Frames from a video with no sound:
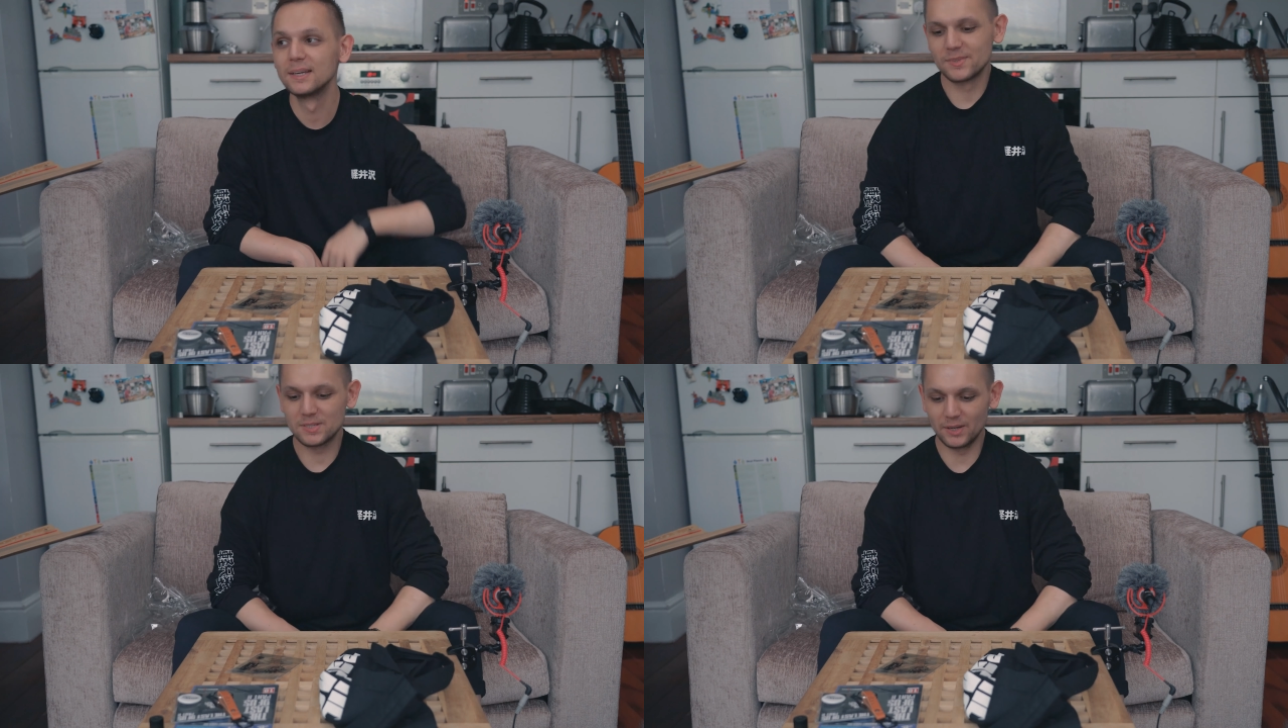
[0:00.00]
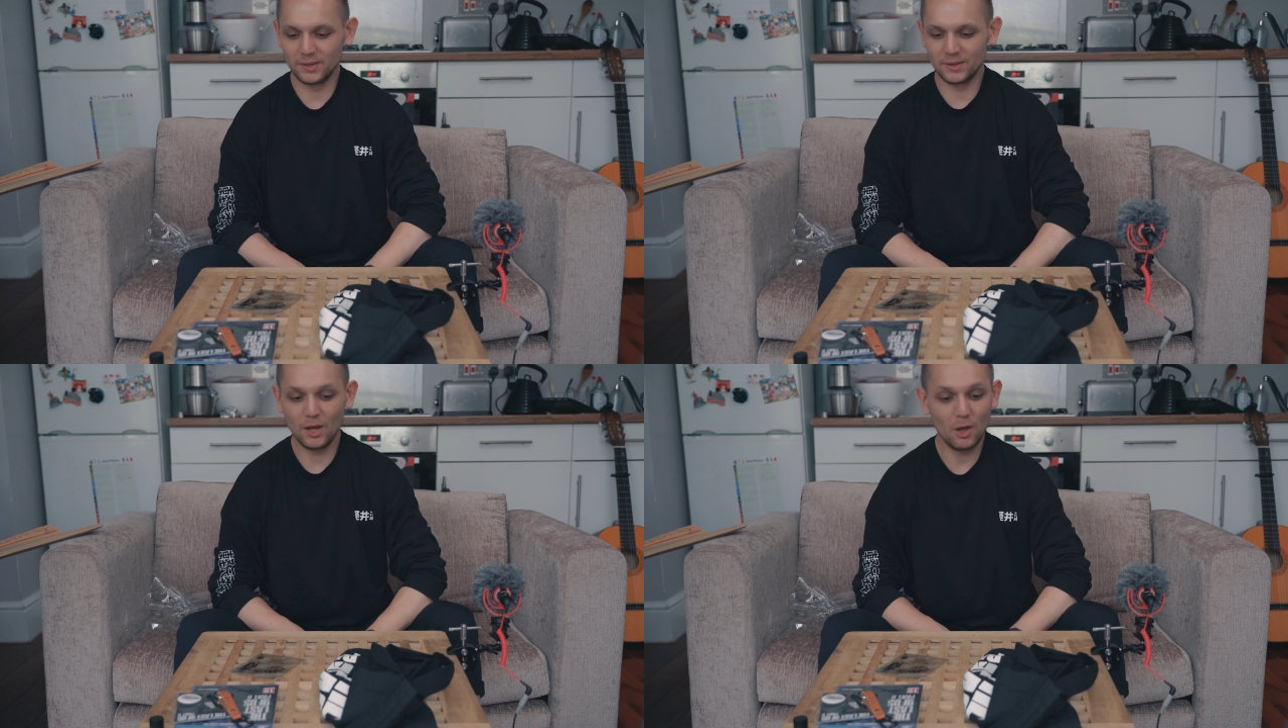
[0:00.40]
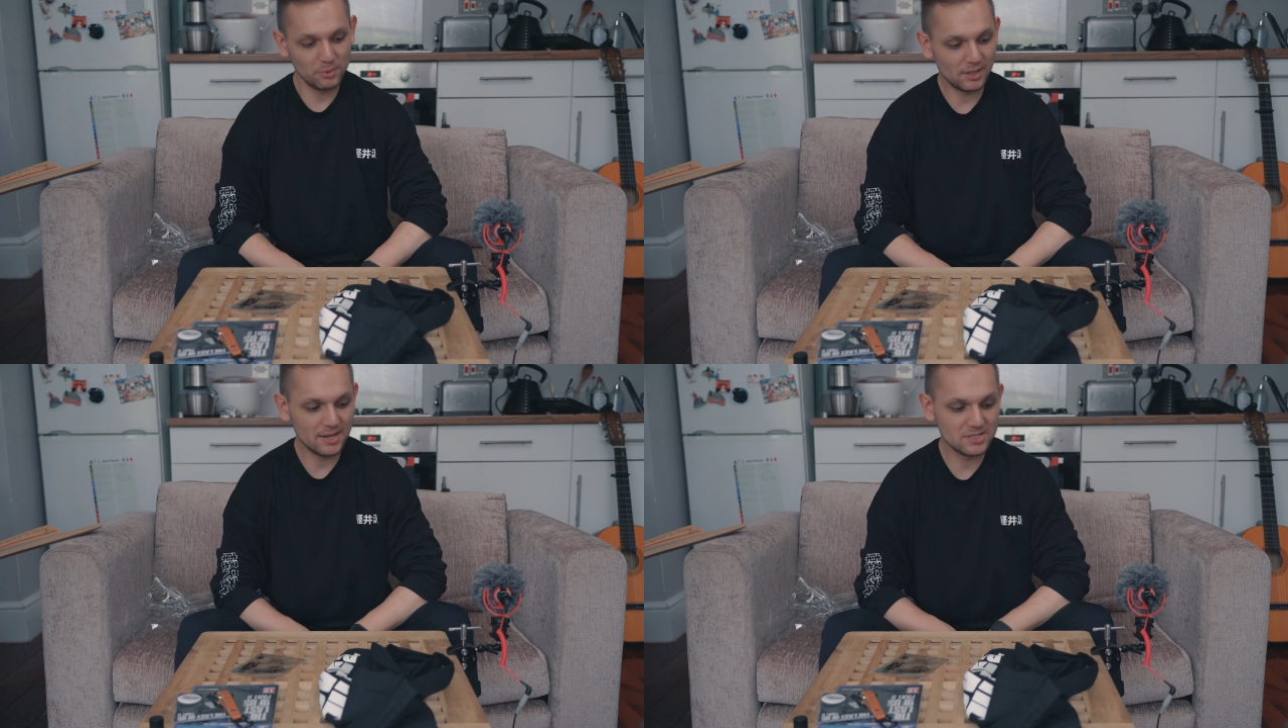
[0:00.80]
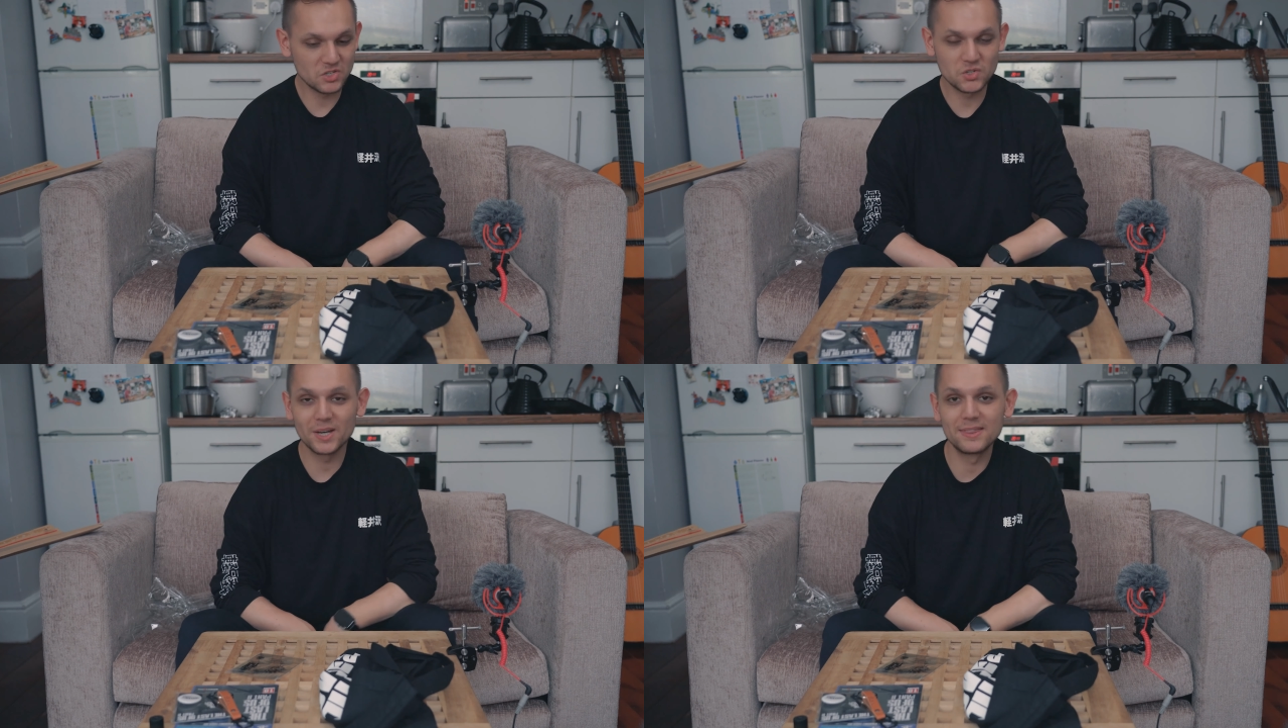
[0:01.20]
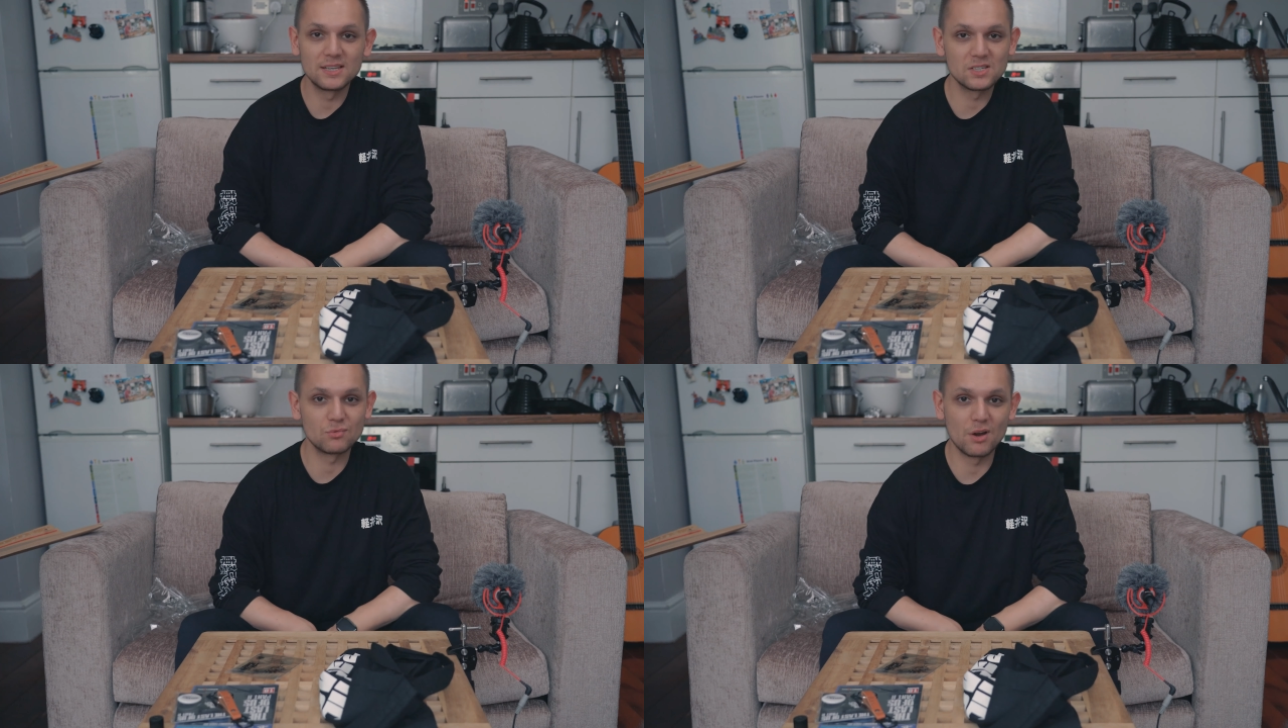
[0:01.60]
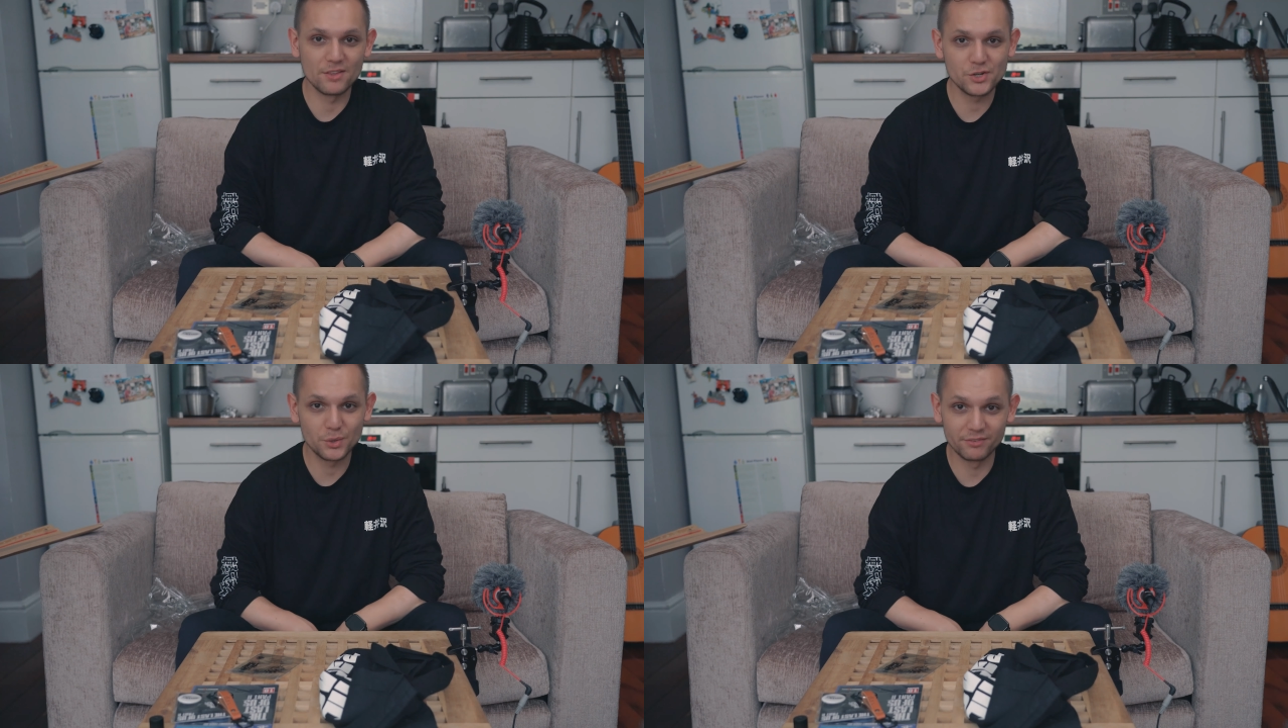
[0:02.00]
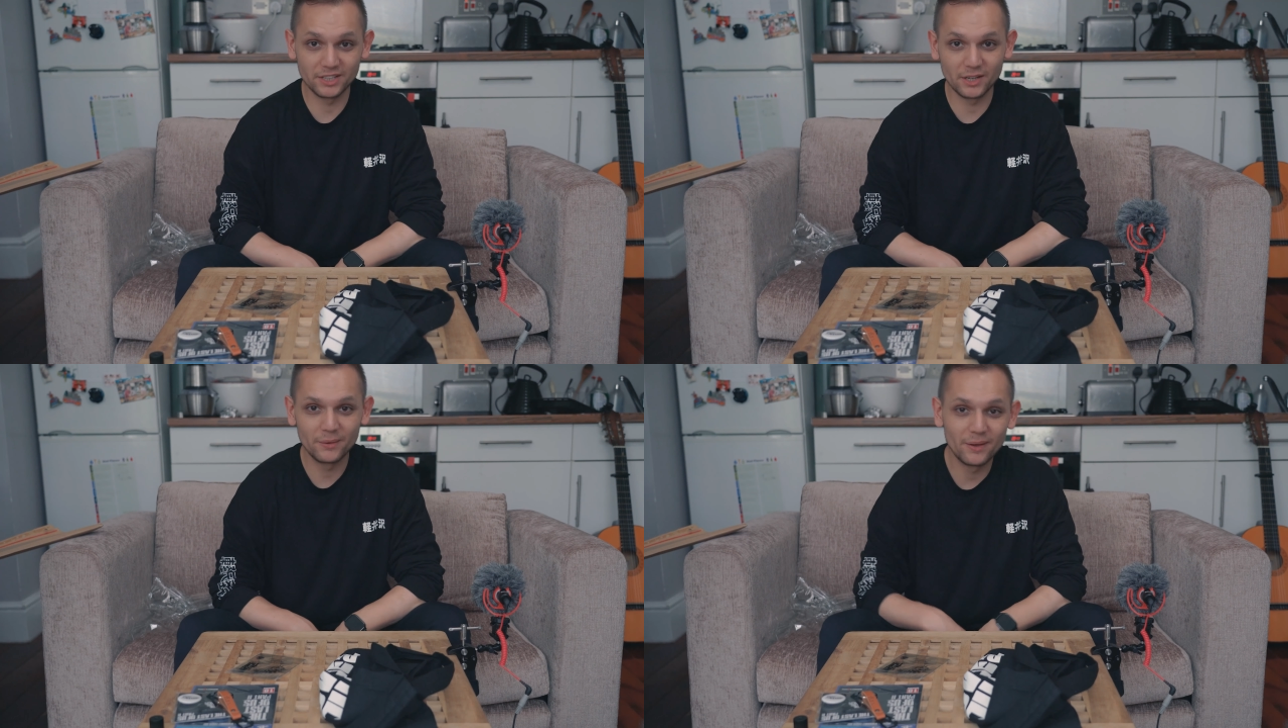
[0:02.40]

So hope you guys enjoyed this rather short video.